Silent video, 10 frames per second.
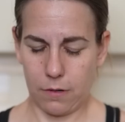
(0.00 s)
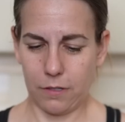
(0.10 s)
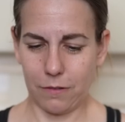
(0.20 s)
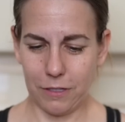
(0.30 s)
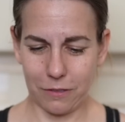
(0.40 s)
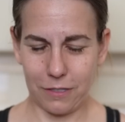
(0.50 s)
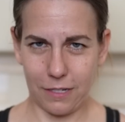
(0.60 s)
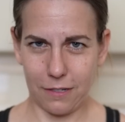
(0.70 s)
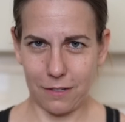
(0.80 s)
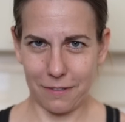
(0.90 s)
But also
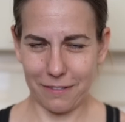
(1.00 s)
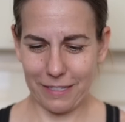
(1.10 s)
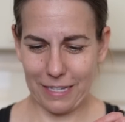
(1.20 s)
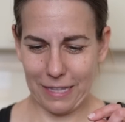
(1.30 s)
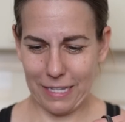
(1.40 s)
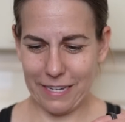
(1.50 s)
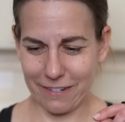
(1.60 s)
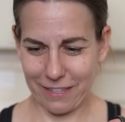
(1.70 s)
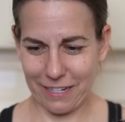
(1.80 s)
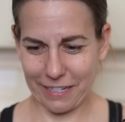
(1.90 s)
interesting to learn that
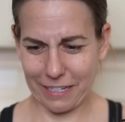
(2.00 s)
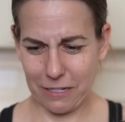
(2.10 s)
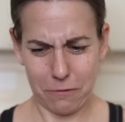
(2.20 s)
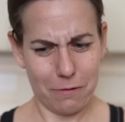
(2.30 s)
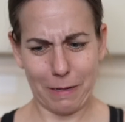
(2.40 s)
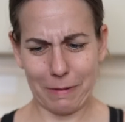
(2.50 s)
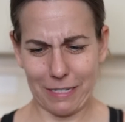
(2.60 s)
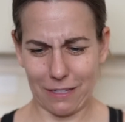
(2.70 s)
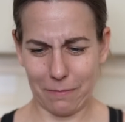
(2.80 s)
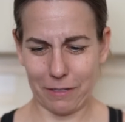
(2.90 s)
these are things I can do to make my
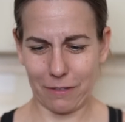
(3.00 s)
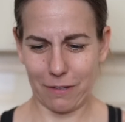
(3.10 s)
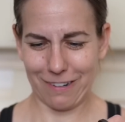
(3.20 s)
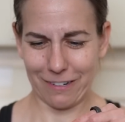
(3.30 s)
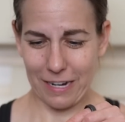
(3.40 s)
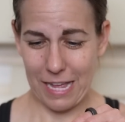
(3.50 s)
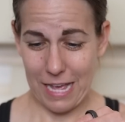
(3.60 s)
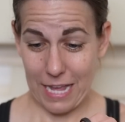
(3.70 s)
telomeres longer.